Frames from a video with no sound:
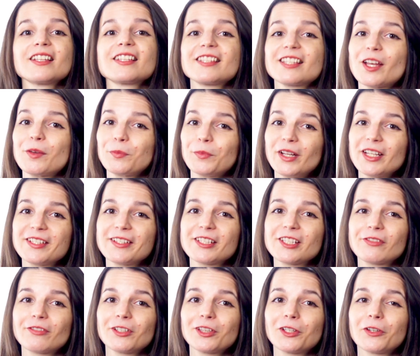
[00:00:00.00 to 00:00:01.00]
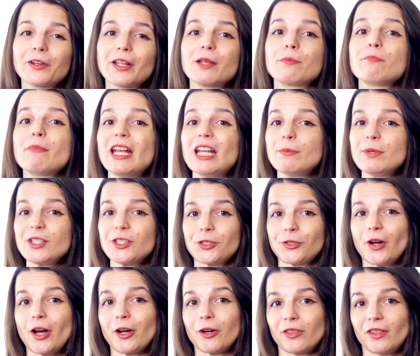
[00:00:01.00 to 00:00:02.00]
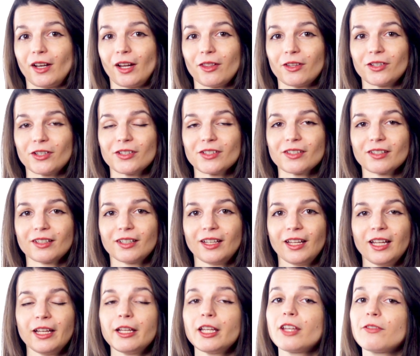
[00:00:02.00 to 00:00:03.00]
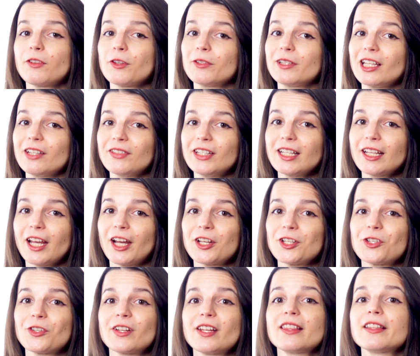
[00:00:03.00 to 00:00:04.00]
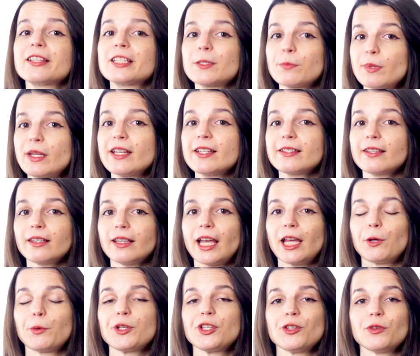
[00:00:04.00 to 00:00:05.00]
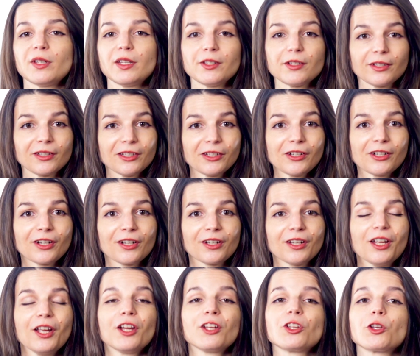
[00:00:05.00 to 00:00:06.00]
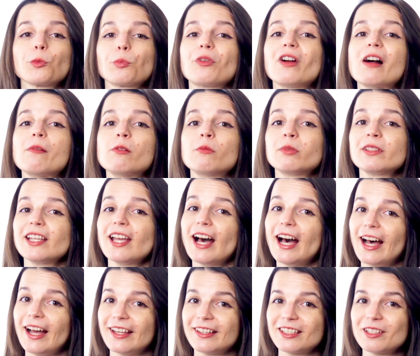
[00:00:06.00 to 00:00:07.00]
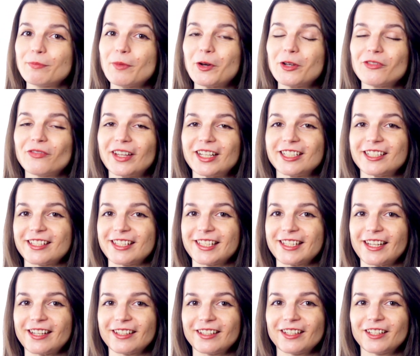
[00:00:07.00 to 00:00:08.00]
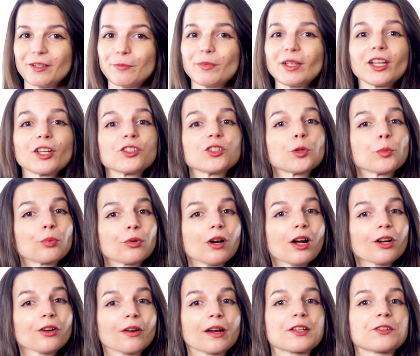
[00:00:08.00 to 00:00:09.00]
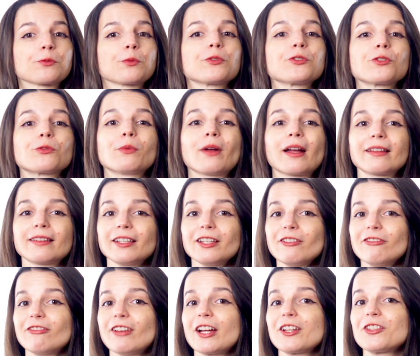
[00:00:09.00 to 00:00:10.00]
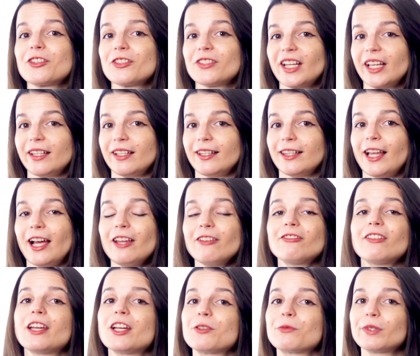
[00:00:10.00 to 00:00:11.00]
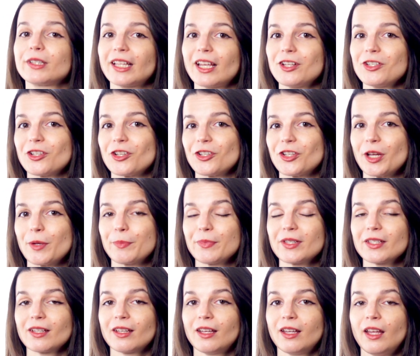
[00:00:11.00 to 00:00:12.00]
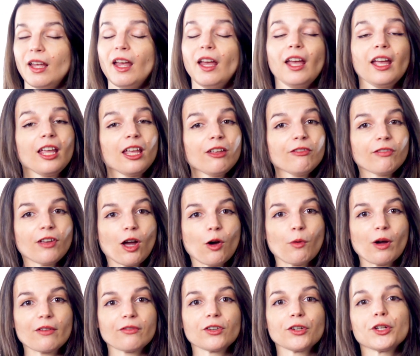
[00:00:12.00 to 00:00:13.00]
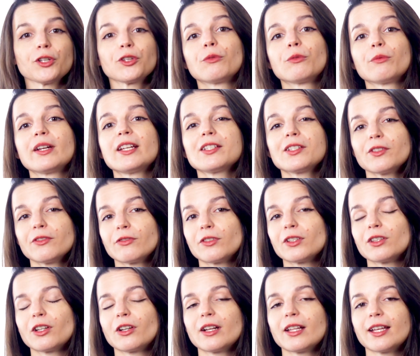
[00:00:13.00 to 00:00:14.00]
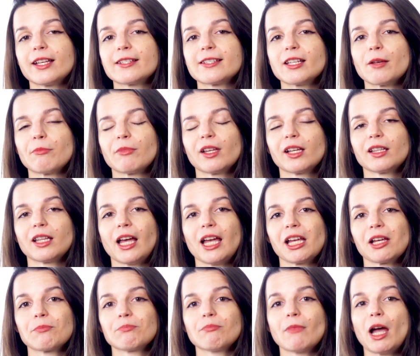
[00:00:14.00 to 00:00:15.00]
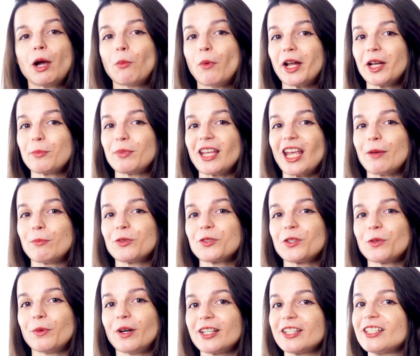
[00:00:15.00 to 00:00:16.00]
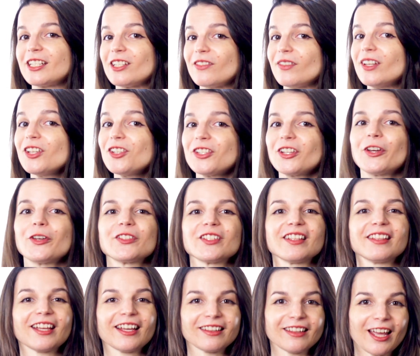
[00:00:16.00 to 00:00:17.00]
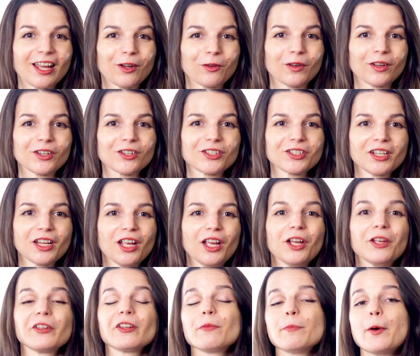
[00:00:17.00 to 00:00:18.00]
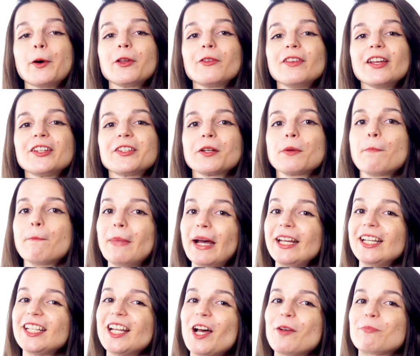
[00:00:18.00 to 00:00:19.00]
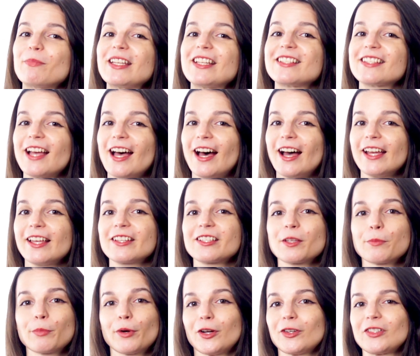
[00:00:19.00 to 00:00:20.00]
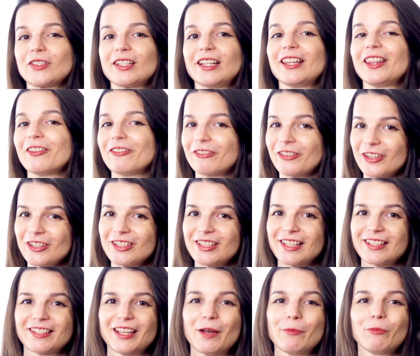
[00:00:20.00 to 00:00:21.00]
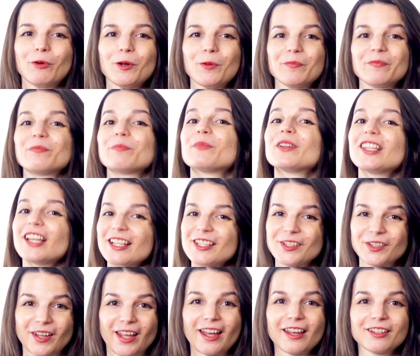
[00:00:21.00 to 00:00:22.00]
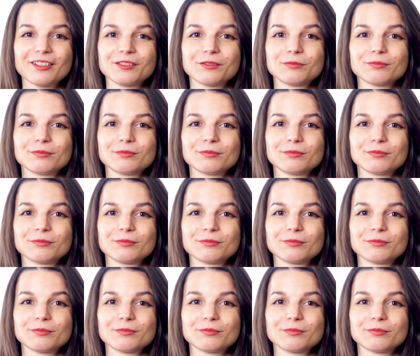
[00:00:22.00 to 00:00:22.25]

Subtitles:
Some reasons for learning may be stronger than others. If you live in a country that speaks the language you need to learn, you're probably highly motivated to study because your progress will directly affect your daily life and relationships. If, however, reason for learning is something like, I want to be able to watch TV shows in that language, your motivation might not be as high as the person in the first example, but that's okay.